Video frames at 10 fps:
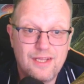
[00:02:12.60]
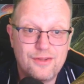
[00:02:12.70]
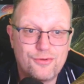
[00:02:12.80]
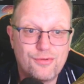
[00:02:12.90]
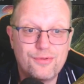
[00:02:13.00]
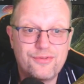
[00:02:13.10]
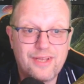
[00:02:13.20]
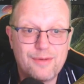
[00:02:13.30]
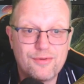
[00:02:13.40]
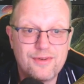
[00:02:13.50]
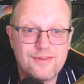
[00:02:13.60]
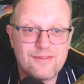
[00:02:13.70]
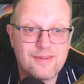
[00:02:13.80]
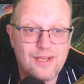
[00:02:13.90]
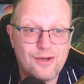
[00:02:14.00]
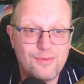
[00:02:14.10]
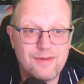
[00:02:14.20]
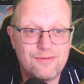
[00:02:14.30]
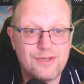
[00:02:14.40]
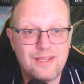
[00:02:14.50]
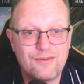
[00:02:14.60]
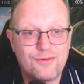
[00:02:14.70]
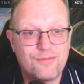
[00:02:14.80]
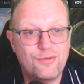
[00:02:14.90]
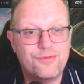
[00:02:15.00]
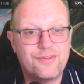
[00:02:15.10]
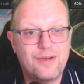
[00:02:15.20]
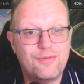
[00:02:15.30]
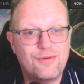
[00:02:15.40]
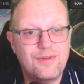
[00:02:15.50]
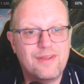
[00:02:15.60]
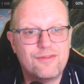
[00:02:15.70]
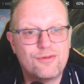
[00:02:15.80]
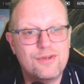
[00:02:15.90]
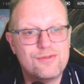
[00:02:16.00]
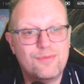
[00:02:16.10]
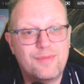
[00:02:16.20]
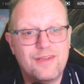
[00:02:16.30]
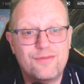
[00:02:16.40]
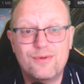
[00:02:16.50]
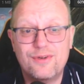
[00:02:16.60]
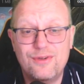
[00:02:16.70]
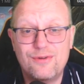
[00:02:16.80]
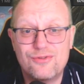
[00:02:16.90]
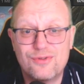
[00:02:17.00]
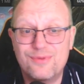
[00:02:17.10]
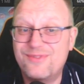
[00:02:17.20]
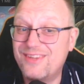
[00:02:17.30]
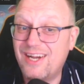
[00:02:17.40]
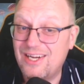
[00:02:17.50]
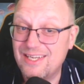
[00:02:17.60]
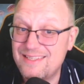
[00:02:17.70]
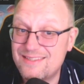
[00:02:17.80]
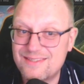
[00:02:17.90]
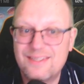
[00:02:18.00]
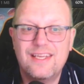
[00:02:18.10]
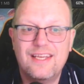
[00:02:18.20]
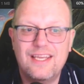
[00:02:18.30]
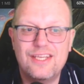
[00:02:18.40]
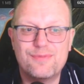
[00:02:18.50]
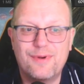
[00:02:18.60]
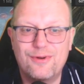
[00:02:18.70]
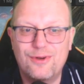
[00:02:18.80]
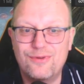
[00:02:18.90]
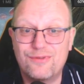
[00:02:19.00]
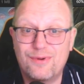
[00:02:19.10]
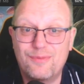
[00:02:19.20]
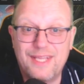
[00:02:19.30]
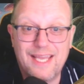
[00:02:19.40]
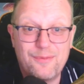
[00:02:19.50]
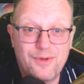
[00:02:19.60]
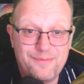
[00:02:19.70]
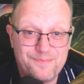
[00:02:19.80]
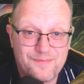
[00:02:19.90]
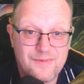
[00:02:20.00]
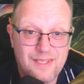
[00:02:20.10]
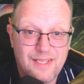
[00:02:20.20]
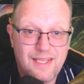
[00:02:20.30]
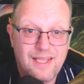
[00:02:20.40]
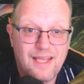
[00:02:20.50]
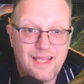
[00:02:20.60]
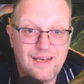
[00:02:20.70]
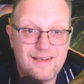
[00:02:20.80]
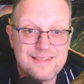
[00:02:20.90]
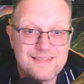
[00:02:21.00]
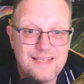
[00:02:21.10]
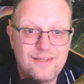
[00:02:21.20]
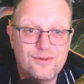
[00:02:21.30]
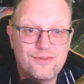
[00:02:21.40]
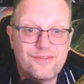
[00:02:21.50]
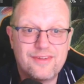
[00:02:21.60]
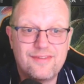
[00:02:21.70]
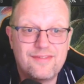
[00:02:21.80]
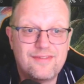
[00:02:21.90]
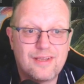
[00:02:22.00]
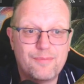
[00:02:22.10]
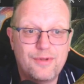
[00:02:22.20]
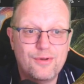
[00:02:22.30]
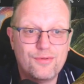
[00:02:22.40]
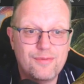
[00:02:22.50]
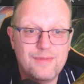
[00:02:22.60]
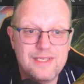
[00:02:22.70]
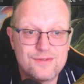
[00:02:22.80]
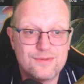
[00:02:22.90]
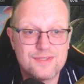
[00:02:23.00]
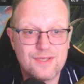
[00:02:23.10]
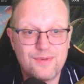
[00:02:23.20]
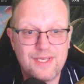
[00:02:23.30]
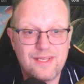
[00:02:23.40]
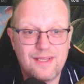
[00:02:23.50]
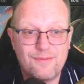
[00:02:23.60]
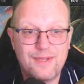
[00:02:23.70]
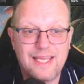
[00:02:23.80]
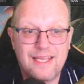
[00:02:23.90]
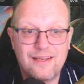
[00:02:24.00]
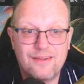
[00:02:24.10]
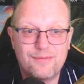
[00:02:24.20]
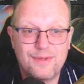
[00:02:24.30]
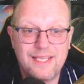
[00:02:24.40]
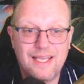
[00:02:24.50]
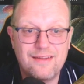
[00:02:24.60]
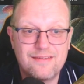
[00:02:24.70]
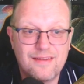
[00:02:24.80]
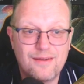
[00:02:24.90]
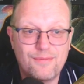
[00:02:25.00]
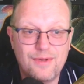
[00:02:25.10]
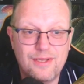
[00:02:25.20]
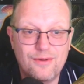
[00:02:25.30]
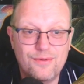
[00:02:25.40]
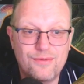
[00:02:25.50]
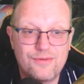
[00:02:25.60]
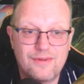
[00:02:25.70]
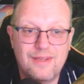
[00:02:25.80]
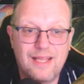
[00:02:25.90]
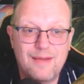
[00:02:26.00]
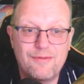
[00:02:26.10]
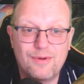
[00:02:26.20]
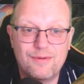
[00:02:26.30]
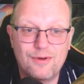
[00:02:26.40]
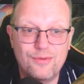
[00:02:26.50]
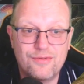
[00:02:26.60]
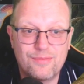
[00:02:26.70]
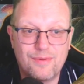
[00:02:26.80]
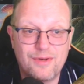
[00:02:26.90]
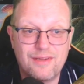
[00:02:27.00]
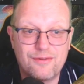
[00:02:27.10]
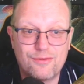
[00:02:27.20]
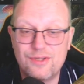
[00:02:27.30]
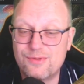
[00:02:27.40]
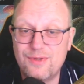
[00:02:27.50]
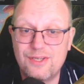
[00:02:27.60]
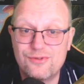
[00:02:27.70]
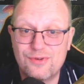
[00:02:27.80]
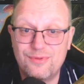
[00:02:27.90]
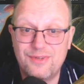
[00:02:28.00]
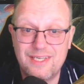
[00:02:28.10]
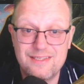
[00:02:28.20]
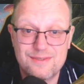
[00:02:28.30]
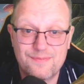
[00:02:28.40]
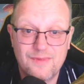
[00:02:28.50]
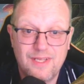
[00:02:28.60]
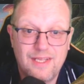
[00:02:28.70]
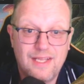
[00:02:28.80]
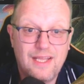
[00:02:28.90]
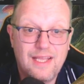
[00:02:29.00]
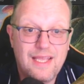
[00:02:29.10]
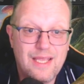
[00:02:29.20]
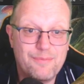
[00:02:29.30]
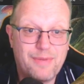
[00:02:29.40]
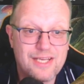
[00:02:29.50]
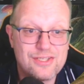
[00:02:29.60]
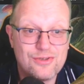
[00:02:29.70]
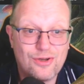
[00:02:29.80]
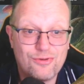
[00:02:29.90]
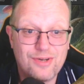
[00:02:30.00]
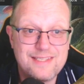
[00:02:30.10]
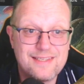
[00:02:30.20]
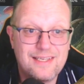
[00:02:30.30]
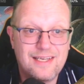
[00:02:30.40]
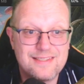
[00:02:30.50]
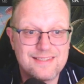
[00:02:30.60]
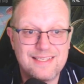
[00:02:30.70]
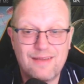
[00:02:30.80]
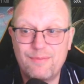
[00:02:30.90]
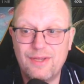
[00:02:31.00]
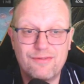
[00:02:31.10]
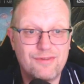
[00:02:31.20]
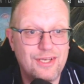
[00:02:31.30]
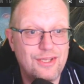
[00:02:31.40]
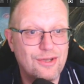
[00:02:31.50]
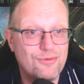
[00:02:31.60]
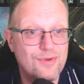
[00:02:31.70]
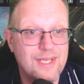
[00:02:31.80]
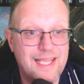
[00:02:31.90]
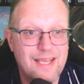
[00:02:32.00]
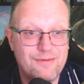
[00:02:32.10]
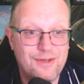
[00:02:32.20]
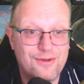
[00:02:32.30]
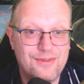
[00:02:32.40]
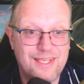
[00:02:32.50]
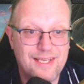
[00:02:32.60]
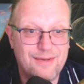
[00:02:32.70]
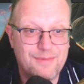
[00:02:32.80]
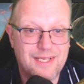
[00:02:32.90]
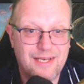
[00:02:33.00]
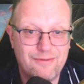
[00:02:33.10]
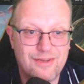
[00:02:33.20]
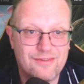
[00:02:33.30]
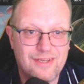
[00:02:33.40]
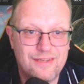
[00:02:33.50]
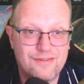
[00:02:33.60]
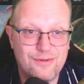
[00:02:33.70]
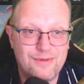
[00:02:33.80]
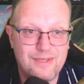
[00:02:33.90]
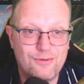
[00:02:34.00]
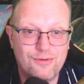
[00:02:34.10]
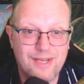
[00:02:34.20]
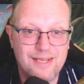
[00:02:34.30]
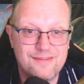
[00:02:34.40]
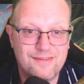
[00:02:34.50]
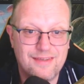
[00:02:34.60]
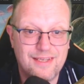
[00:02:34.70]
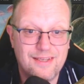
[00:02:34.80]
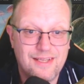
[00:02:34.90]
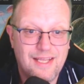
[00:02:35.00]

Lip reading: The Cruel Celebrant does the whole whenever Cruel Celebrant or another creature or planeswalker you control dies, each opponent loses 1, we gain 1. Elias Ill Sadistic Pilgrim is also in. We gain life when they enter. We lose. Everyone loses 1 when another creature we control dies. Impassioned Orator. I decided to have a bit of fun and go really heavily on the cleric side. So the Orator's here.